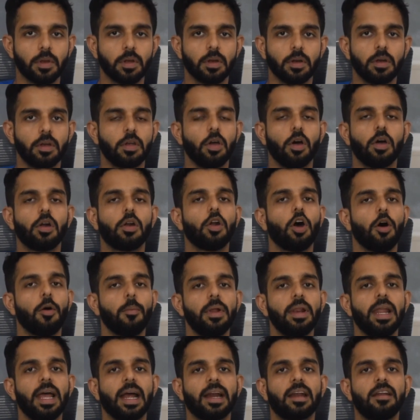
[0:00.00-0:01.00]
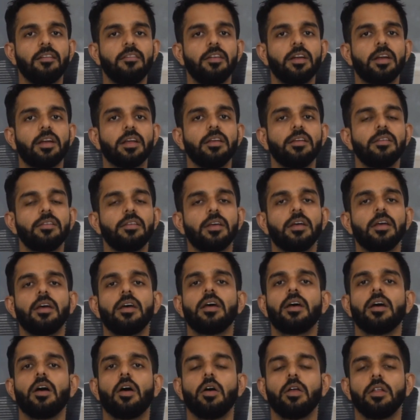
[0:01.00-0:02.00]
your normal activities
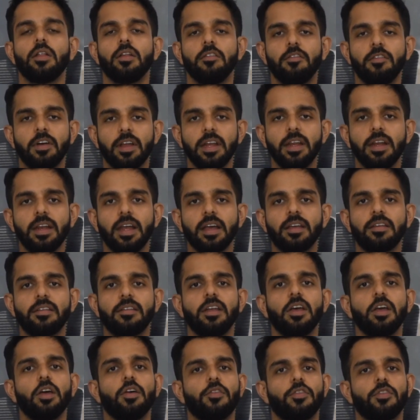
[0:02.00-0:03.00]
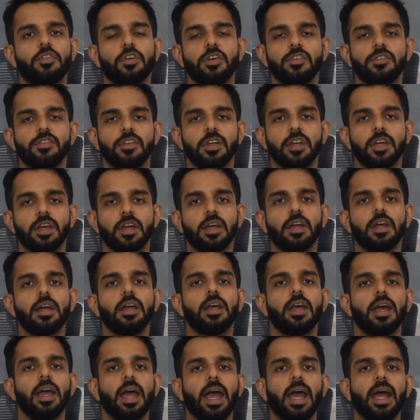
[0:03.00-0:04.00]
on the very next day of surgery,
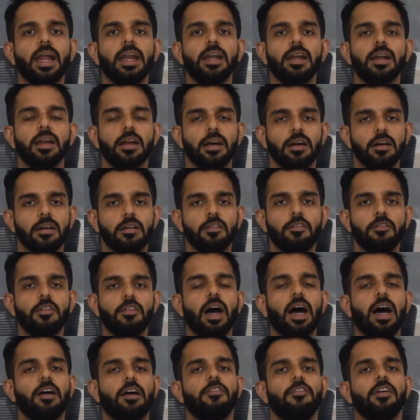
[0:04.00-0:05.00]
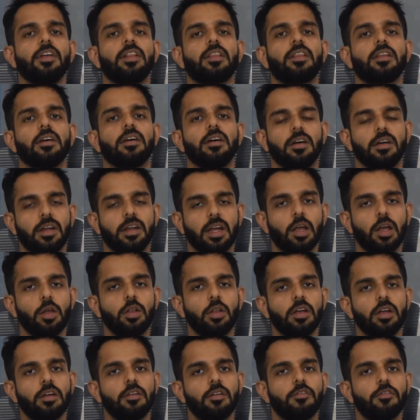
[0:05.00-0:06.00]
and with
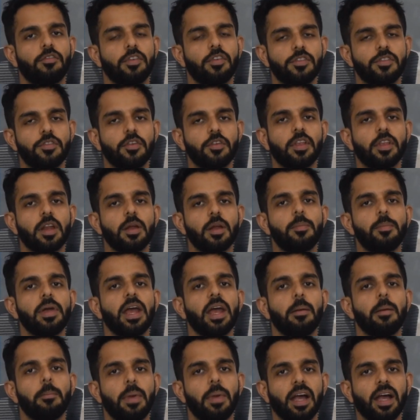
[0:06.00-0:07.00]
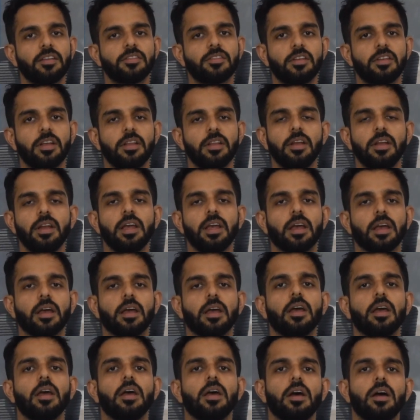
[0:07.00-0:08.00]
regular physiotherapy and back
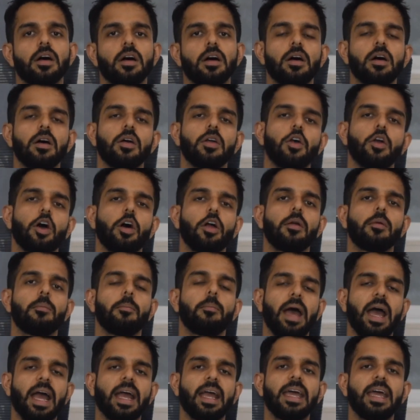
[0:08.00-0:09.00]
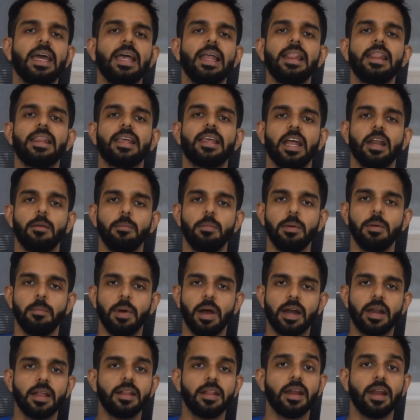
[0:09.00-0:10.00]
strengthening, your back health can be
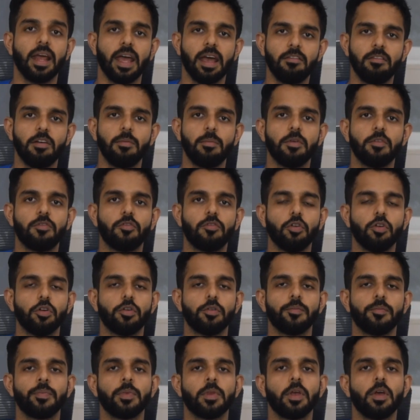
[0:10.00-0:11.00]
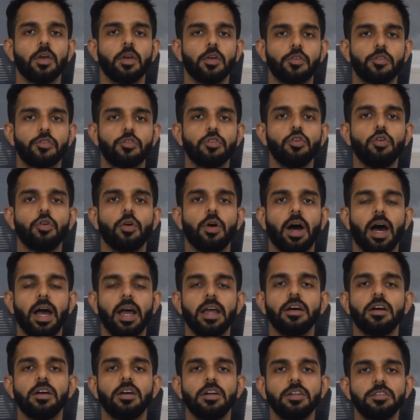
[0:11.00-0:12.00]
better than ever before. So I
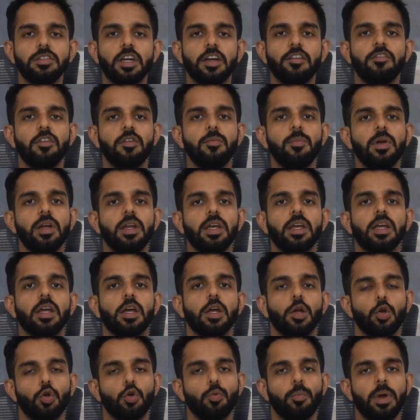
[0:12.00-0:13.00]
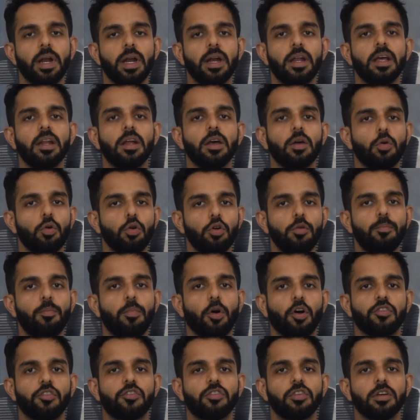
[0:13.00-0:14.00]
urge everybody to maintain a good
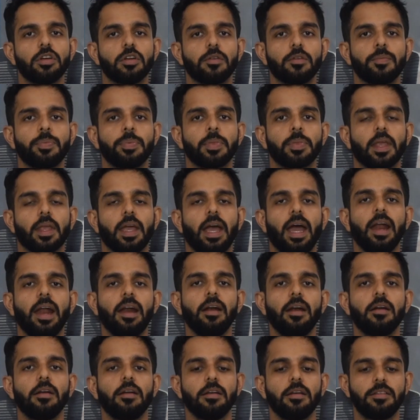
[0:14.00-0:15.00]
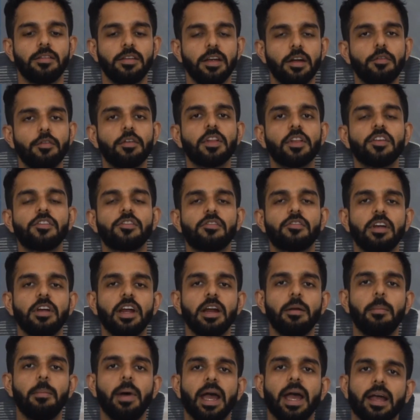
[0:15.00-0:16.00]
posture and sit with a
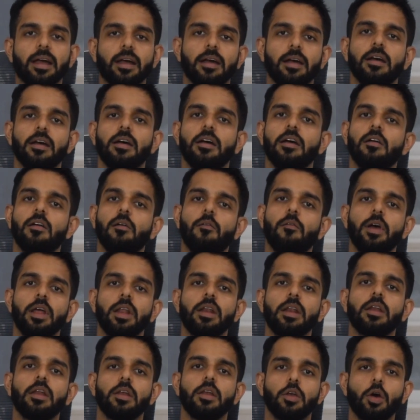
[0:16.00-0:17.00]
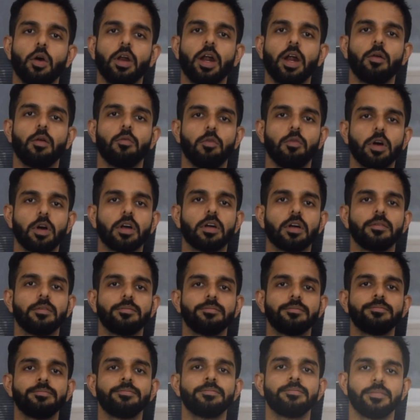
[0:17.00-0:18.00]
straight back when you're at work.
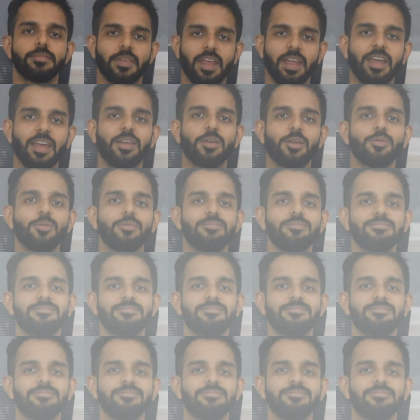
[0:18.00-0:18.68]
Thank you.